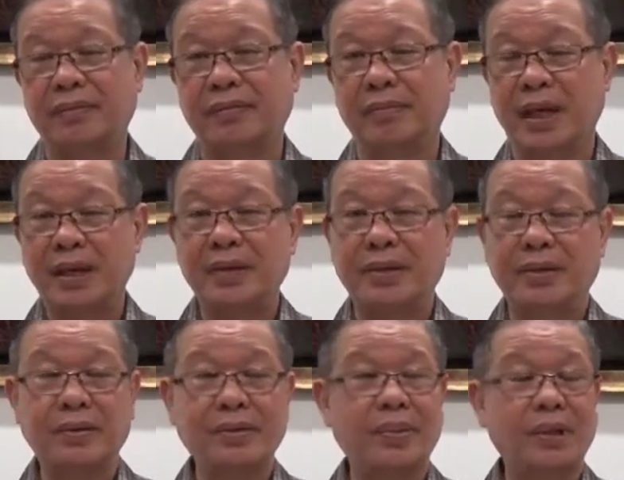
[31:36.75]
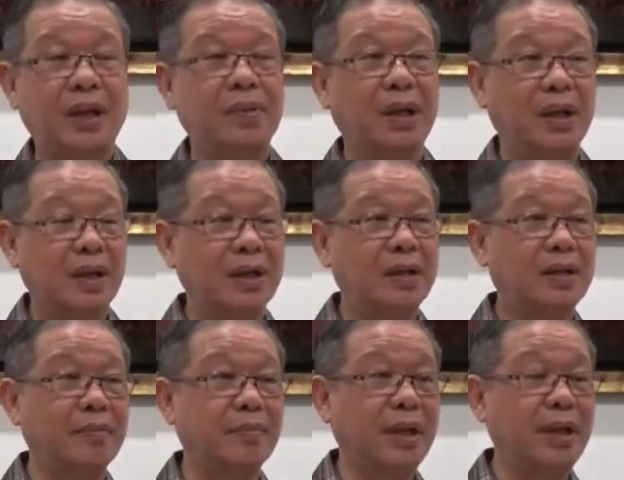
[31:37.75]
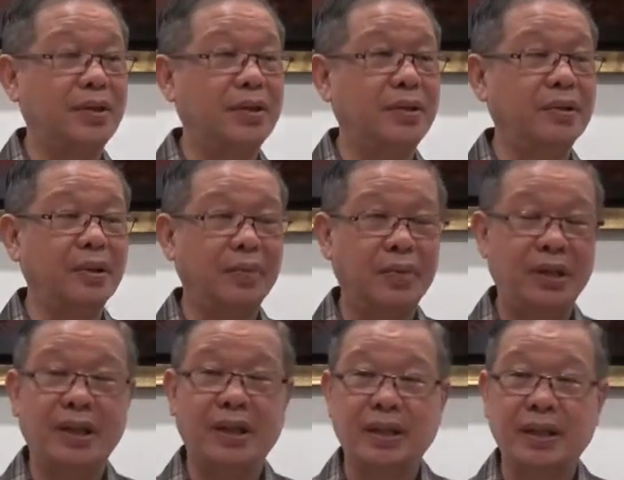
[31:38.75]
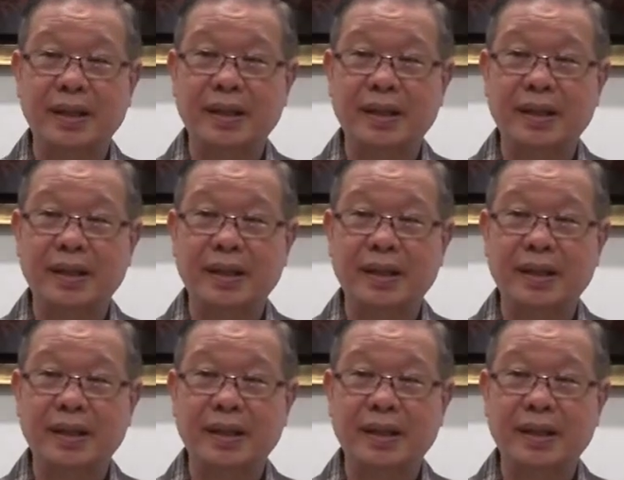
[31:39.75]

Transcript: monks who become arahats by listening to the Buddha.